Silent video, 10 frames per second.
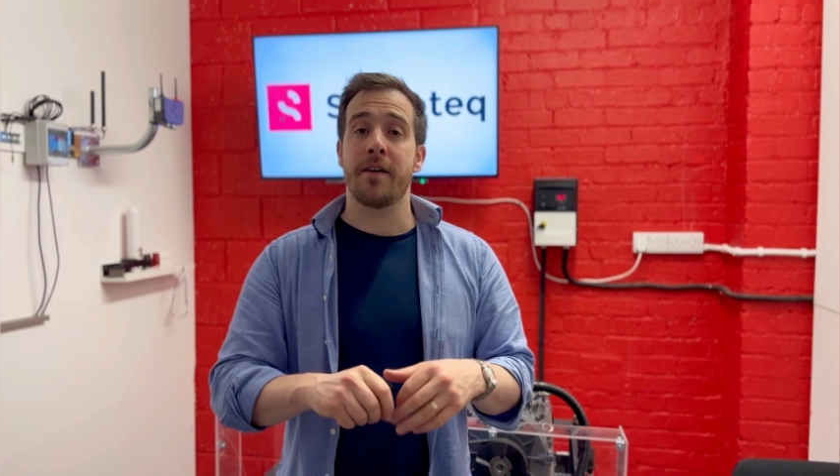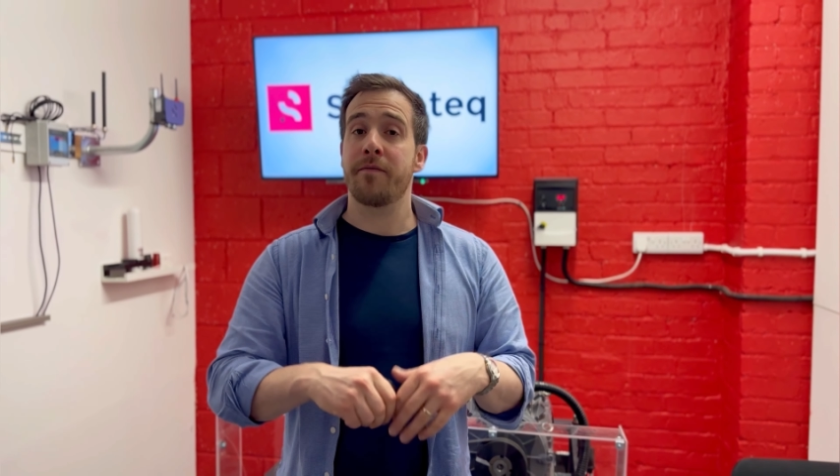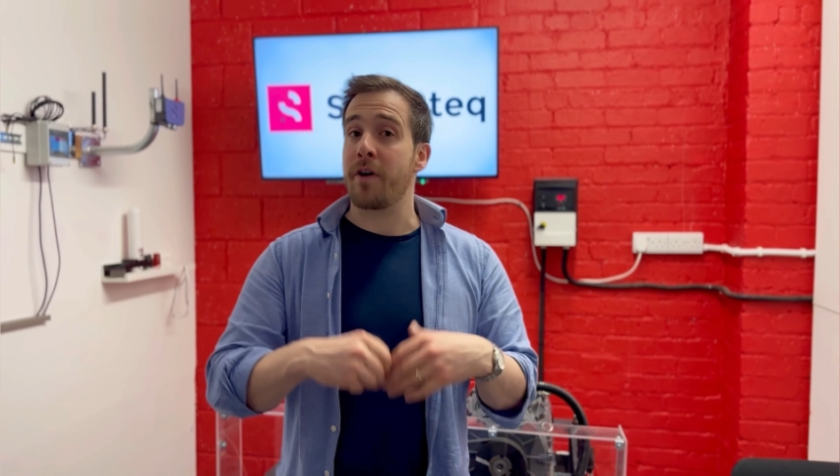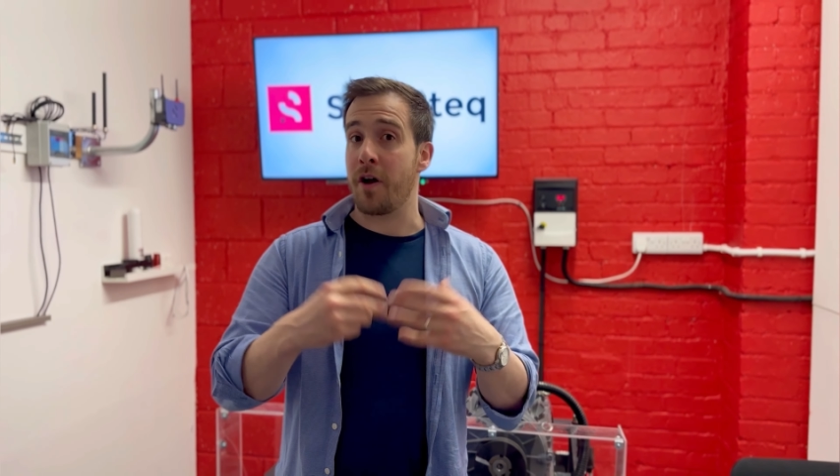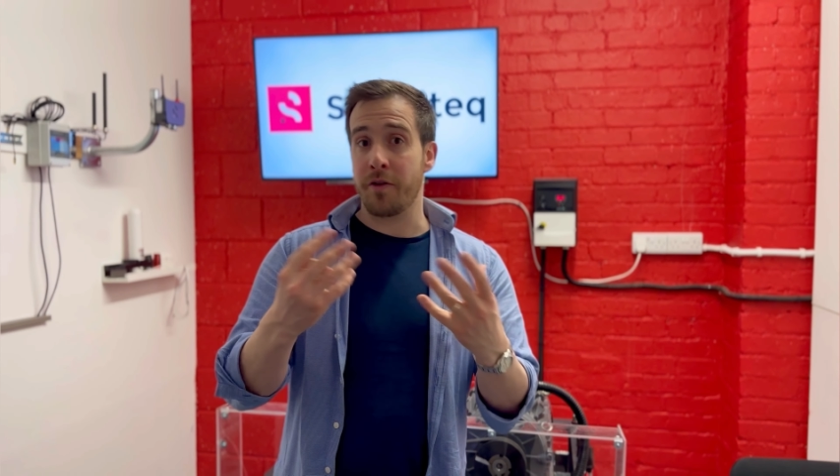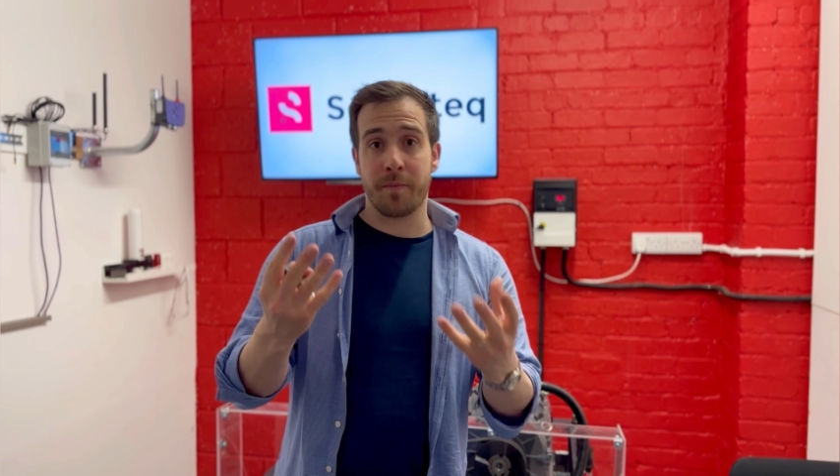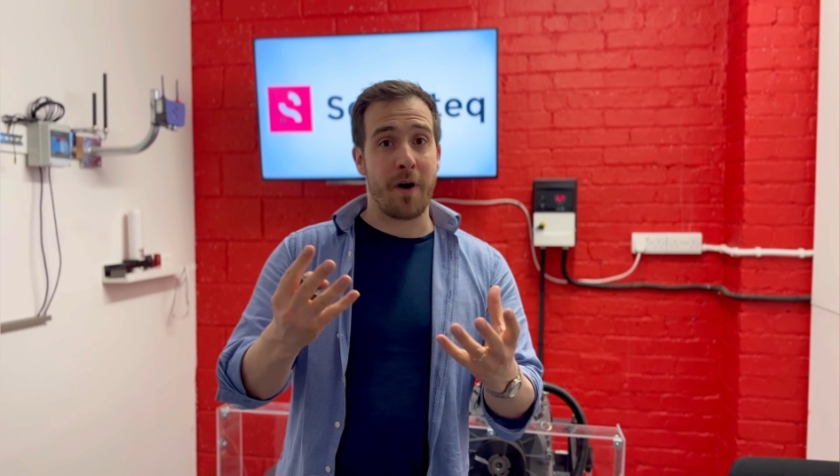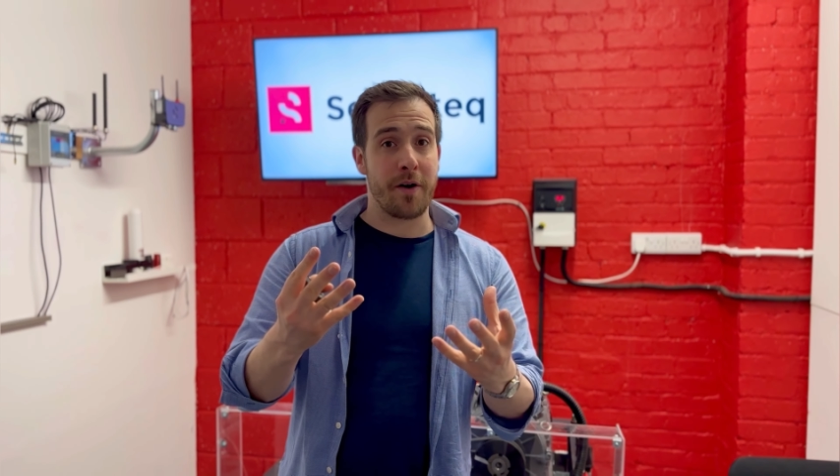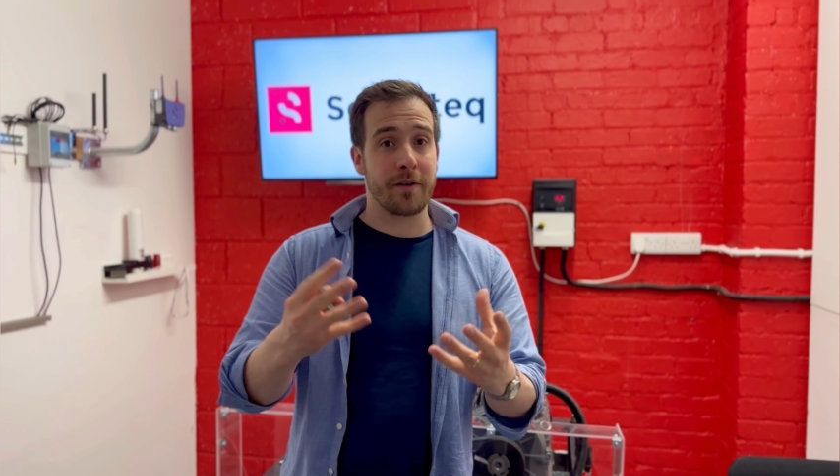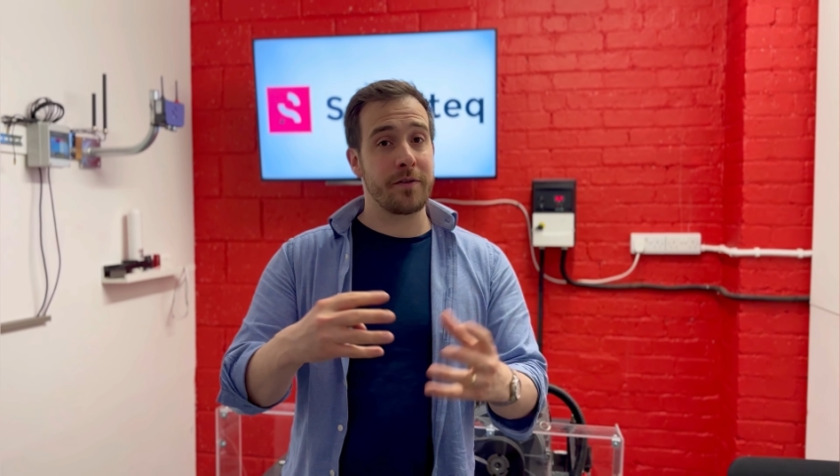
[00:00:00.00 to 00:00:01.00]
for other
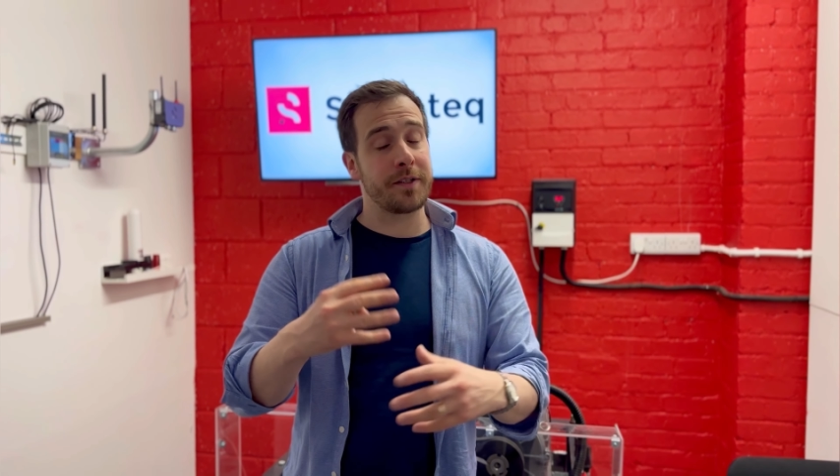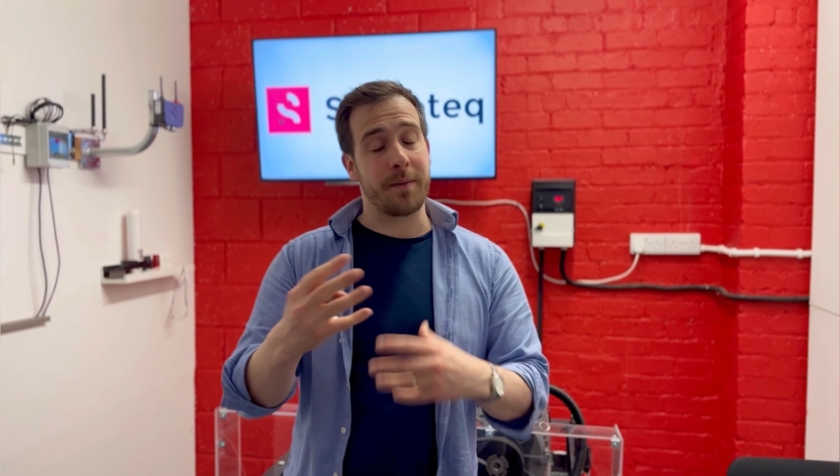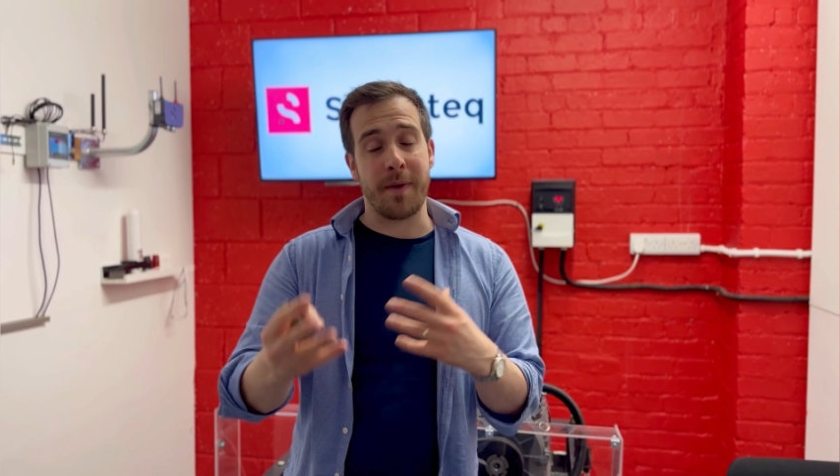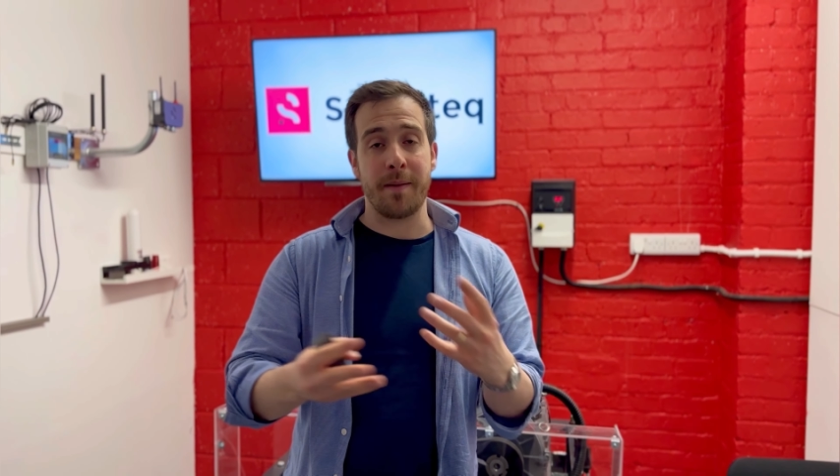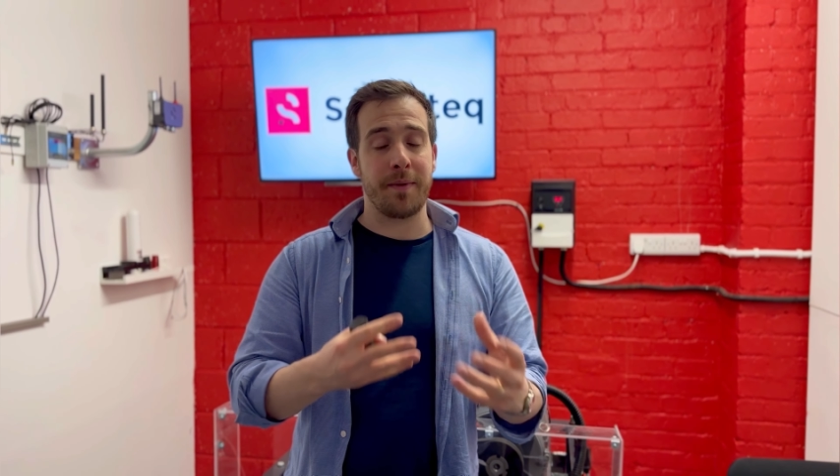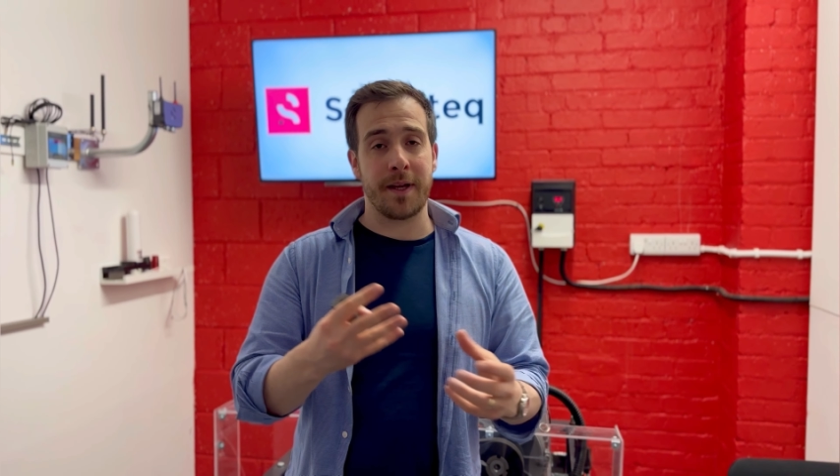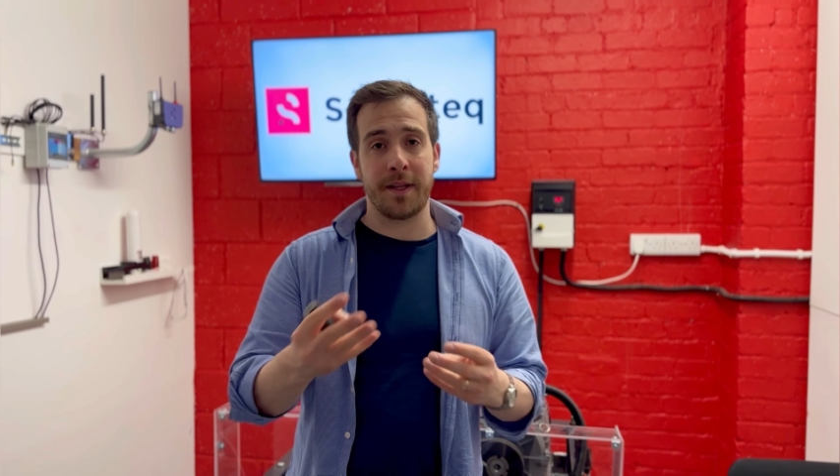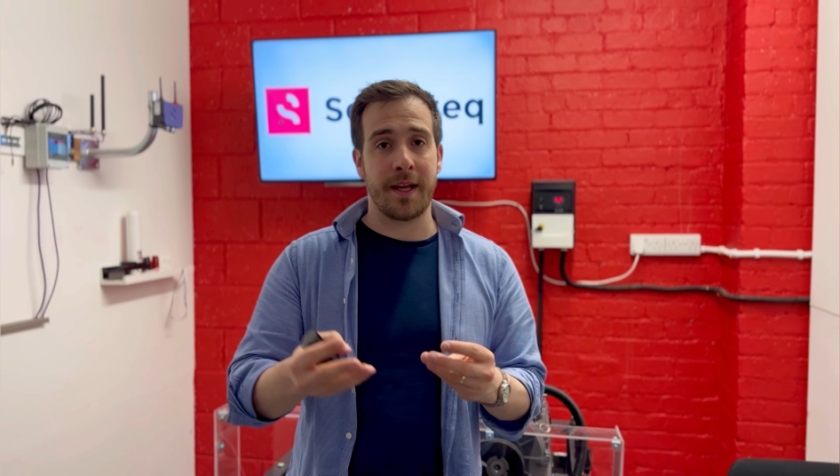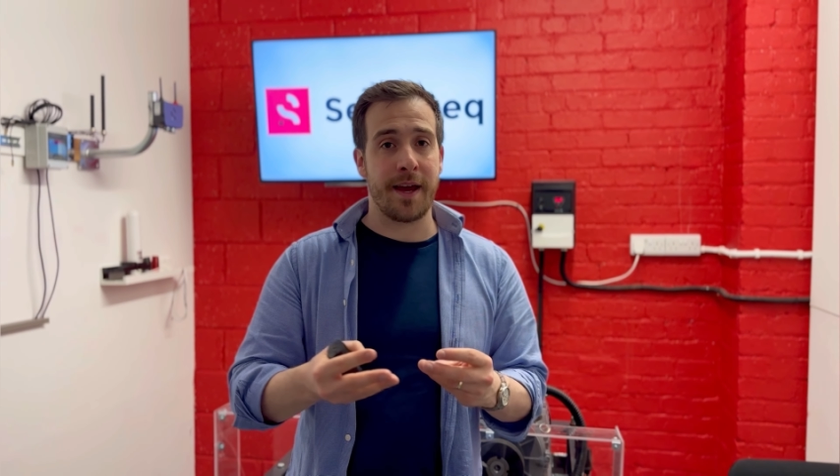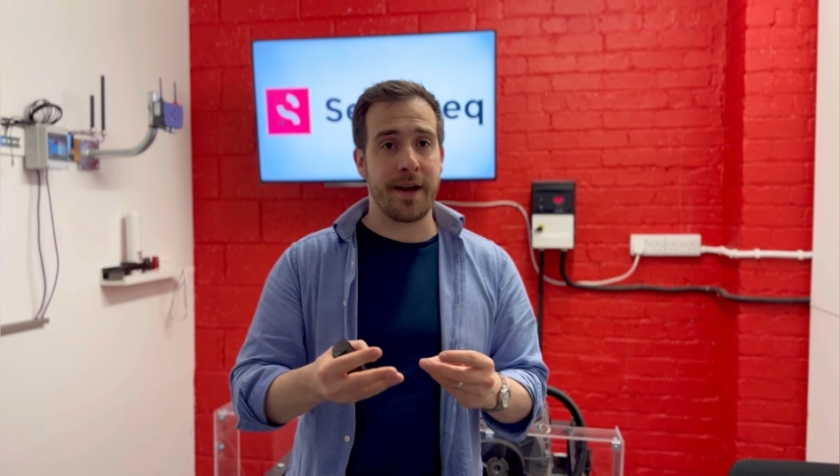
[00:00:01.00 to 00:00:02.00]
particles that might be
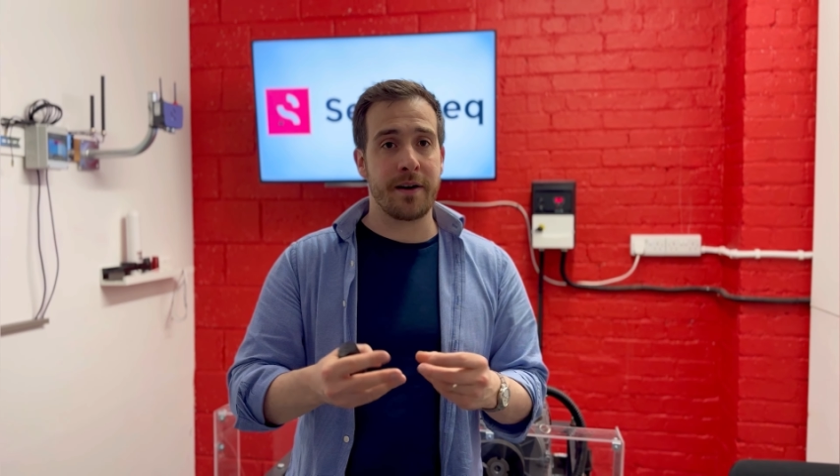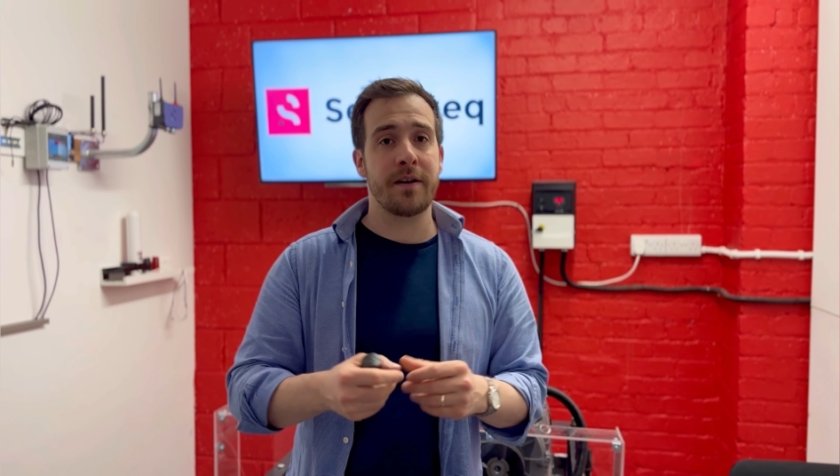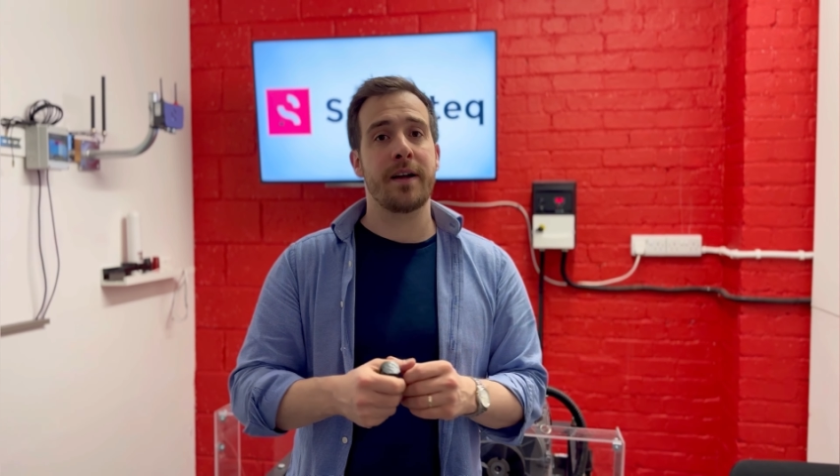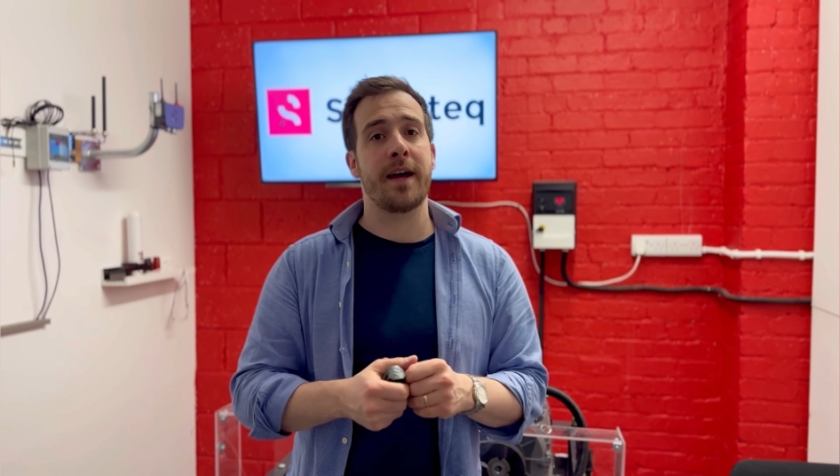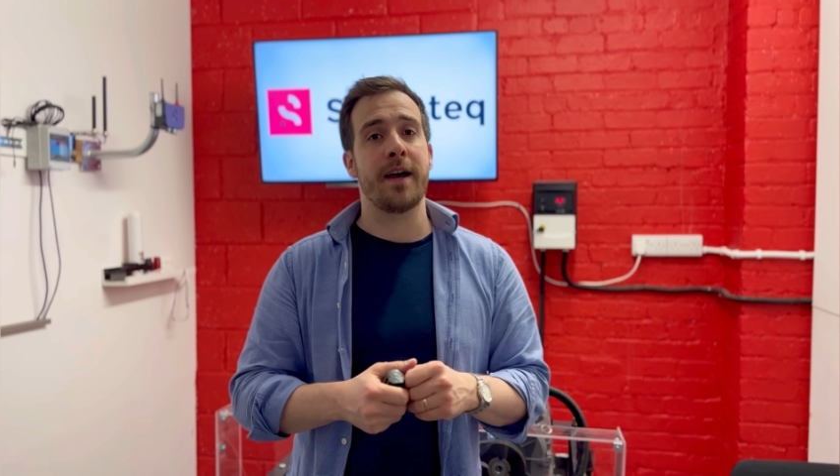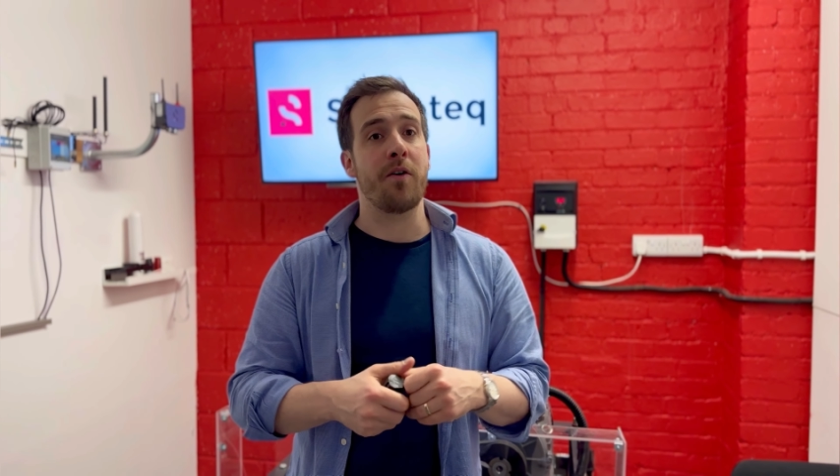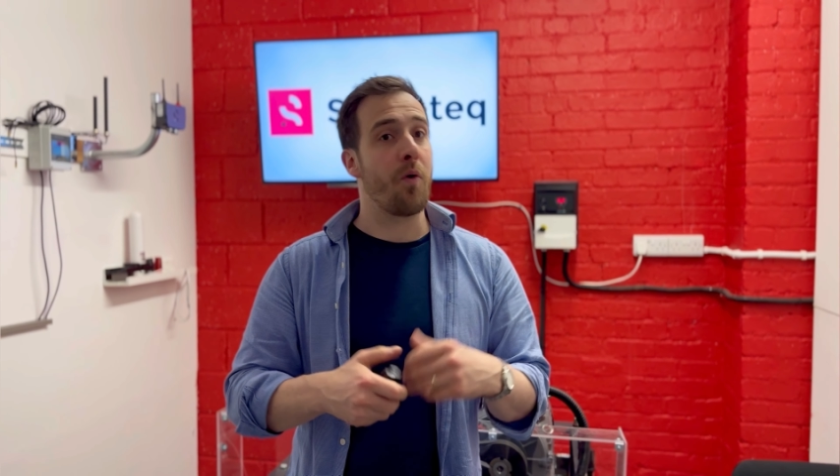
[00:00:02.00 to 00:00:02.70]
in the air,